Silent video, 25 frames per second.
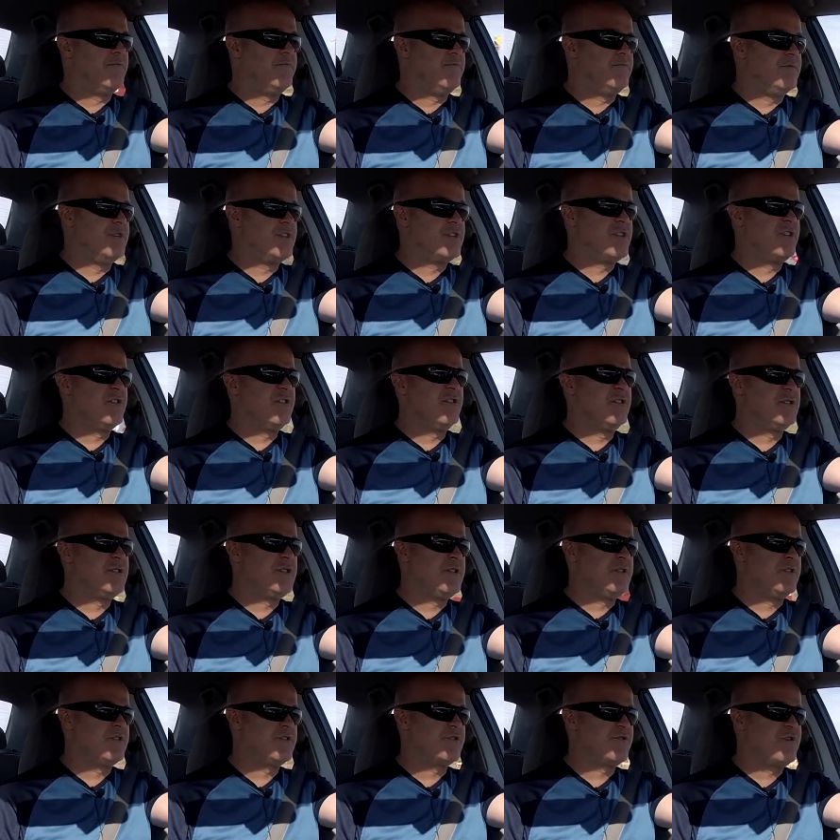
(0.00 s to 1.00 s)
return
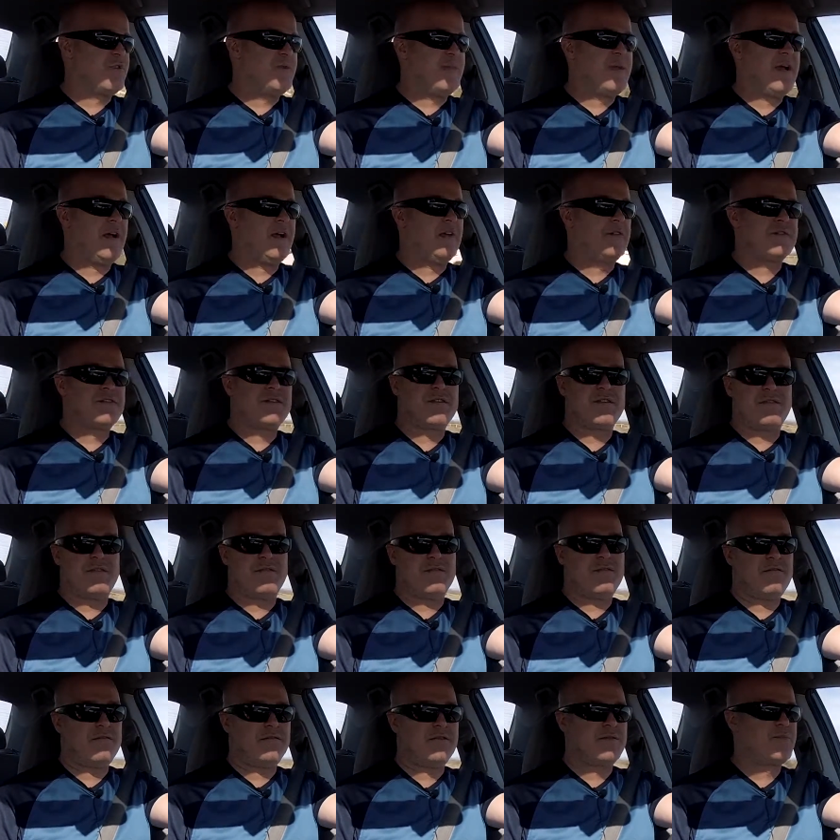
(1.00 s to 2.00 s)
to the Scream House.
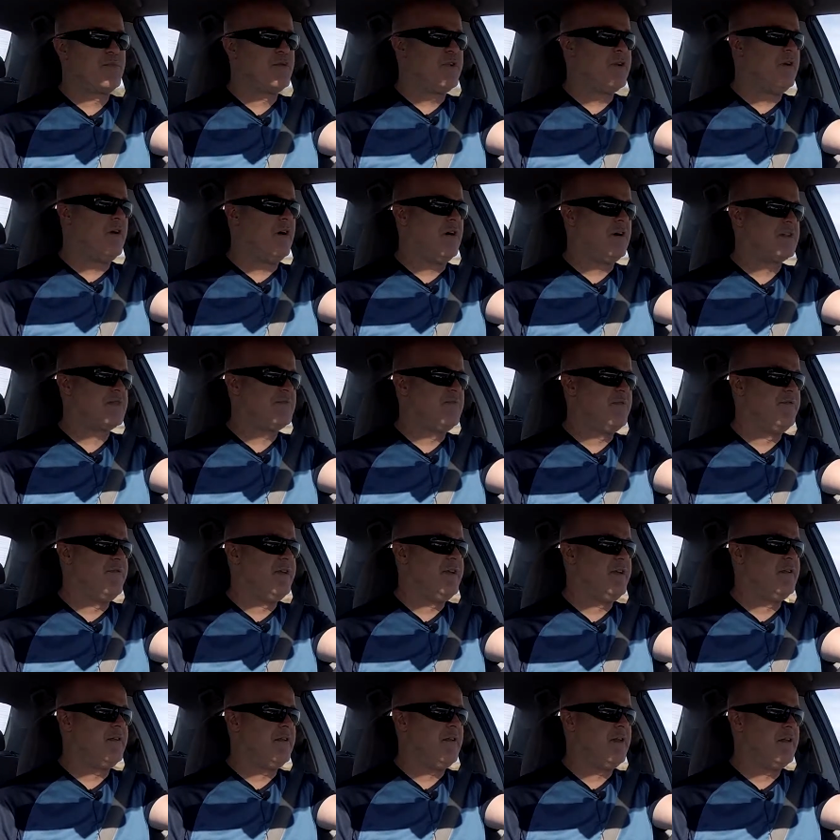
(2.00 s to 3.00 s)
It's a pretty awesome
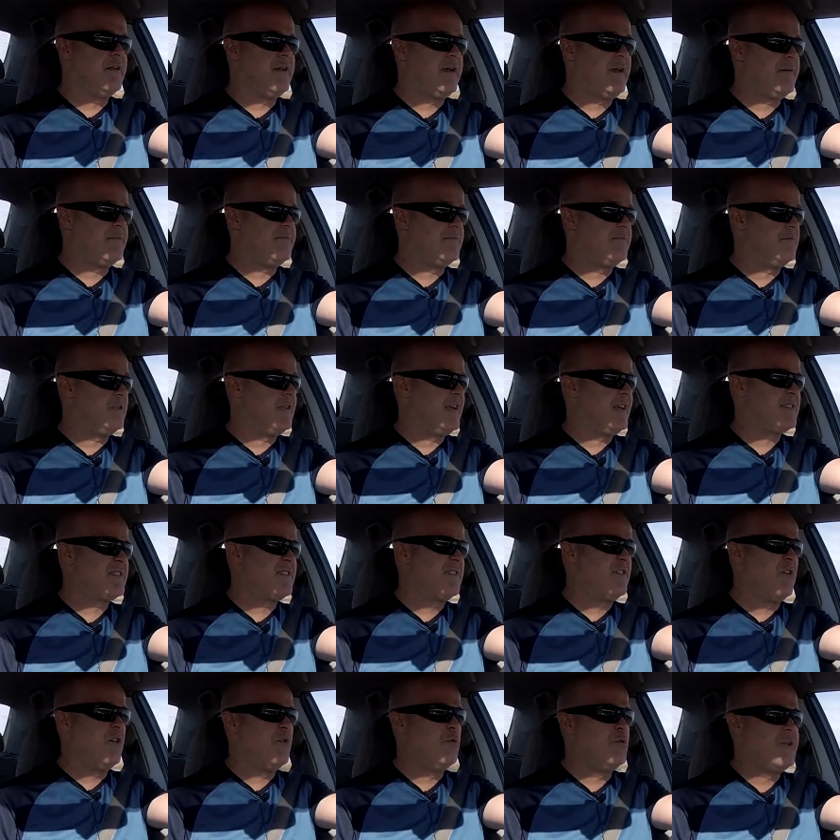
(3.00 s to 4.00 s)
event that have
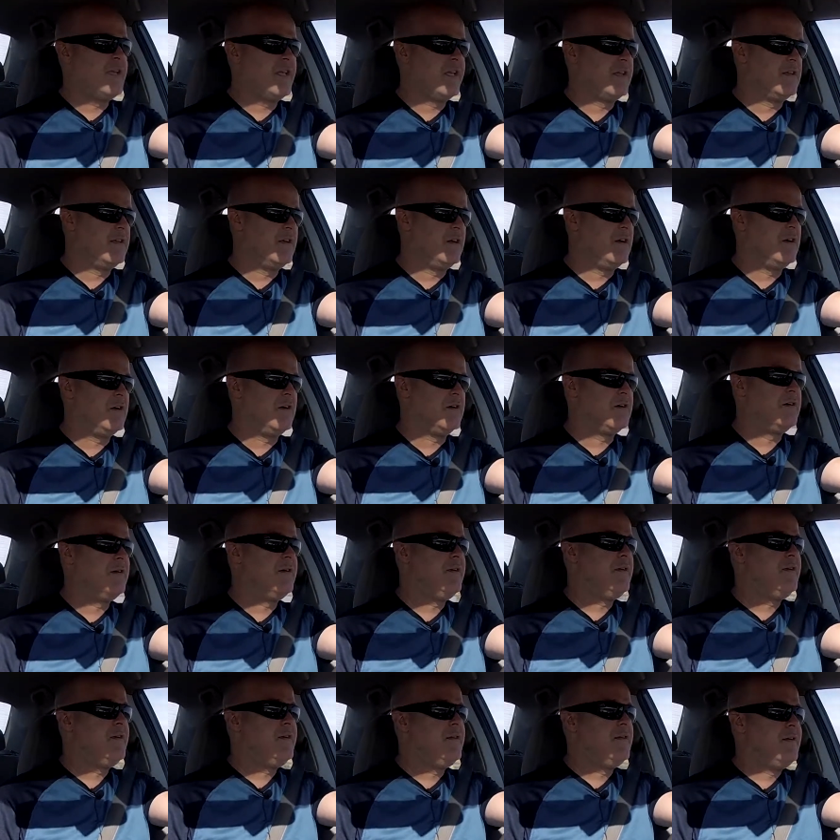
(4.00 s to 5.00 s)
lasted all weekend long.
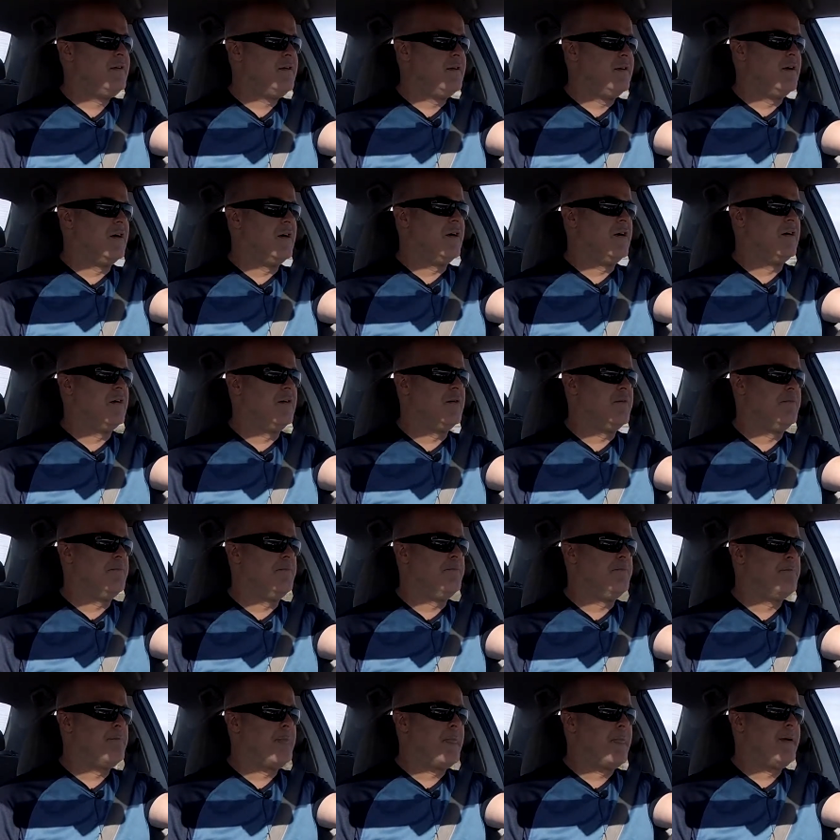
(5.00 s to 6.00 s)

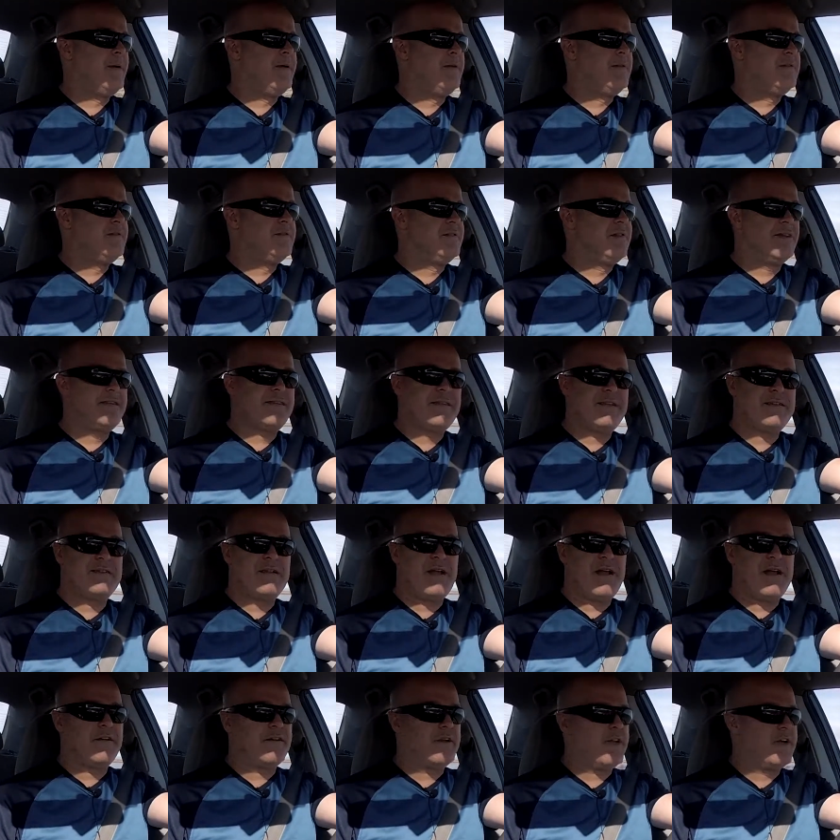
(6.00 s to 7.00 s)
Not that
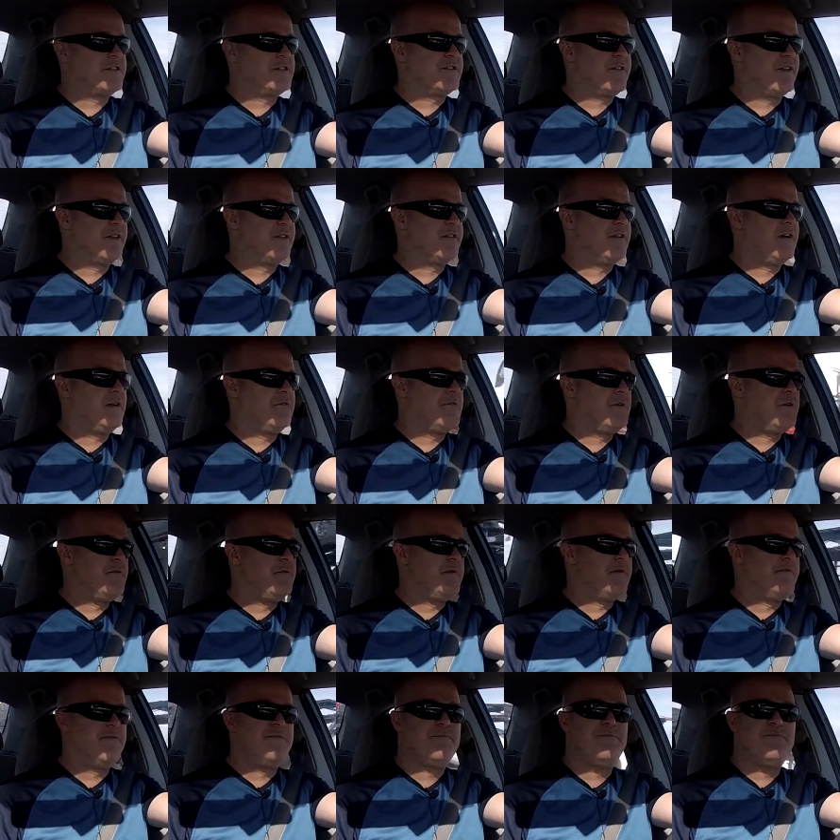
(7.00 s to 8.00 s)
tired, actually. I thought we would
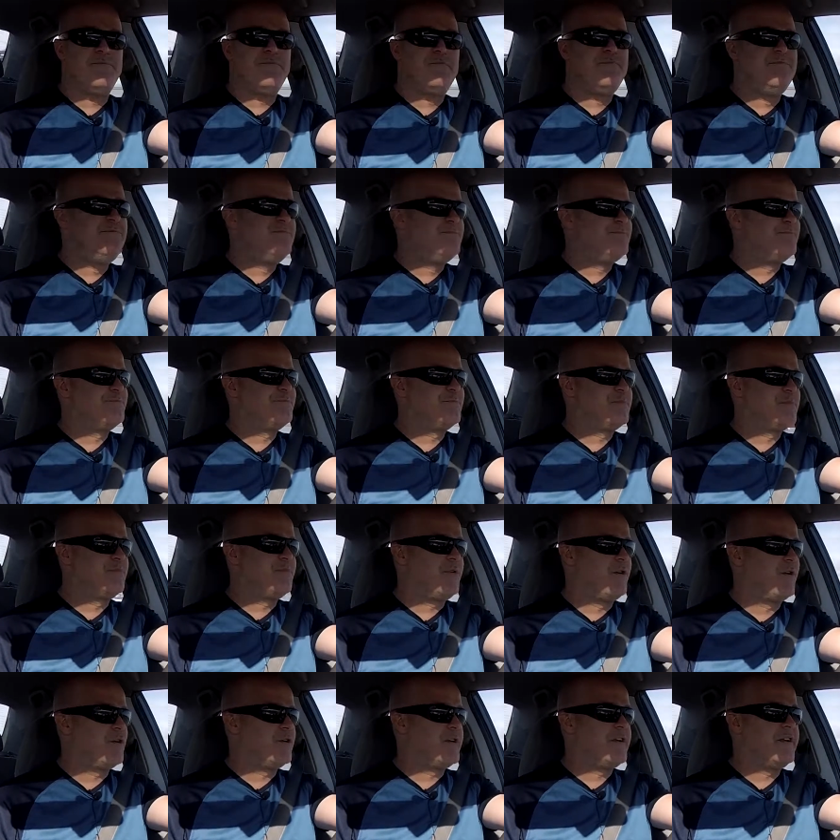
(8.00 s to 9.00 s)
have
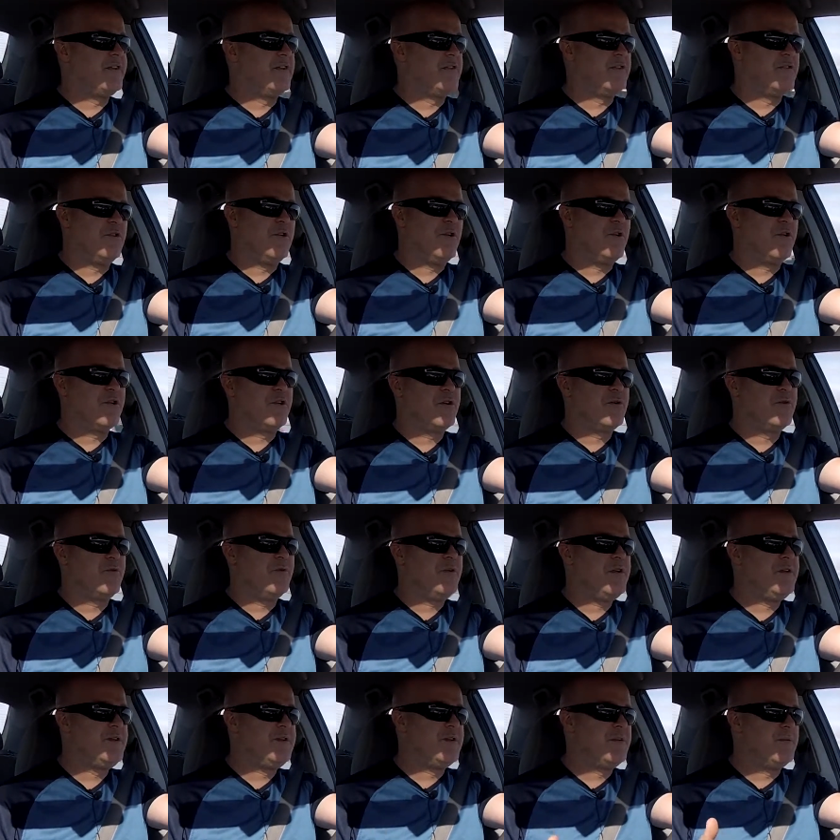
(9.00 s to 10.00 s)
partied a little harder.
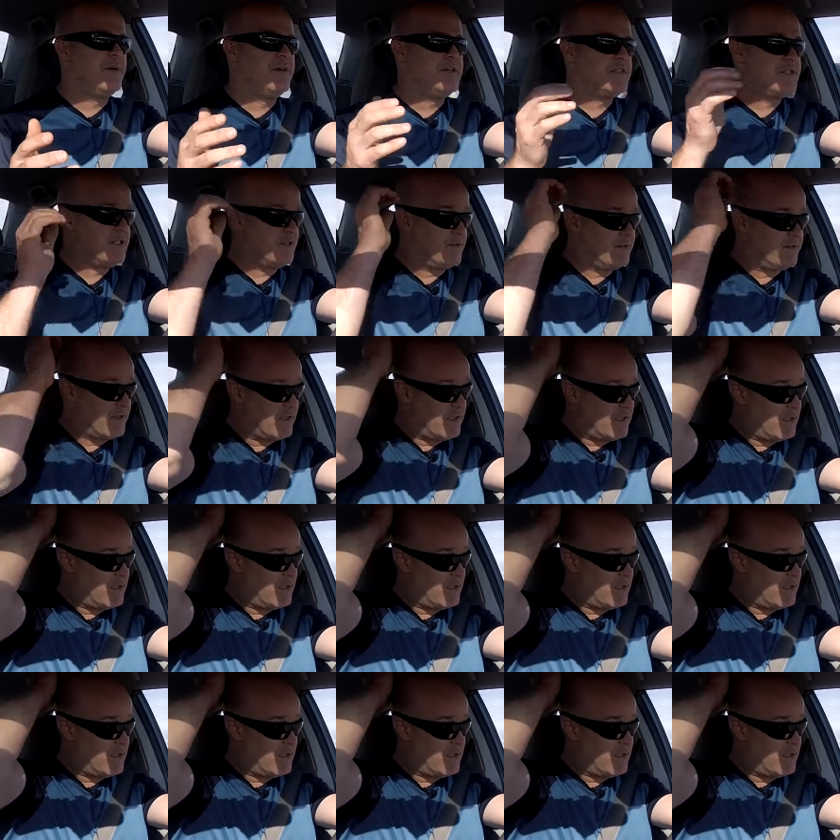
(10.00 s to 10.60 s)
We did a bunch of